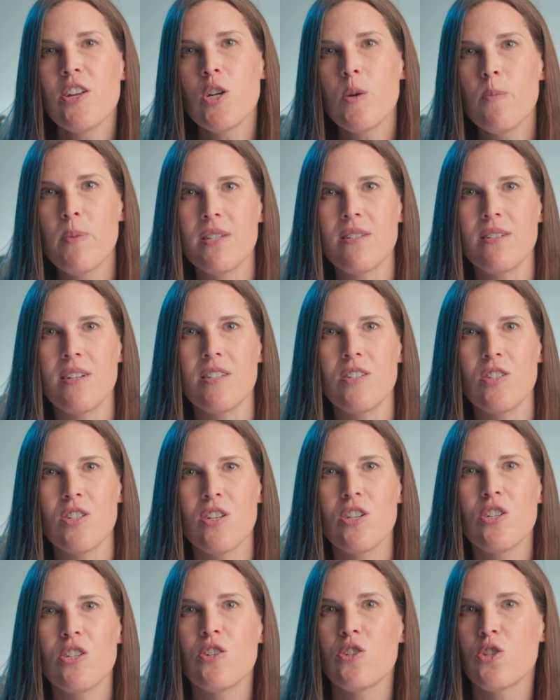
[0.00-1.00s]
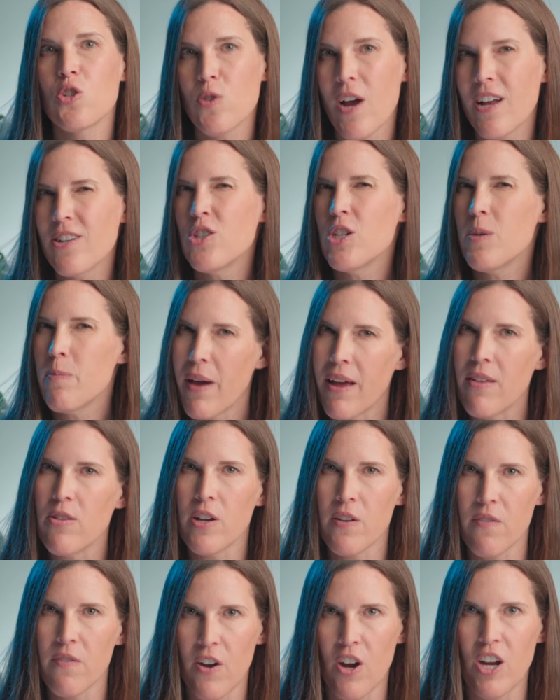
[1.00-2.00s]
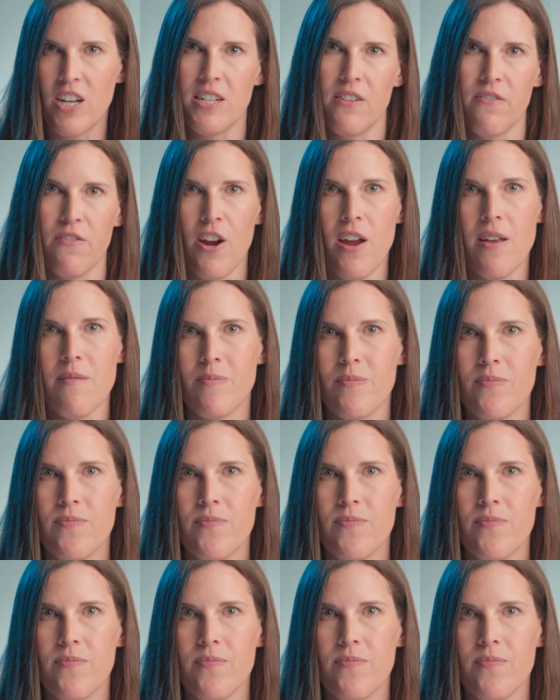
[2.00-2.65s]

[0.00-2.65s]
your business, your strategy might look very different.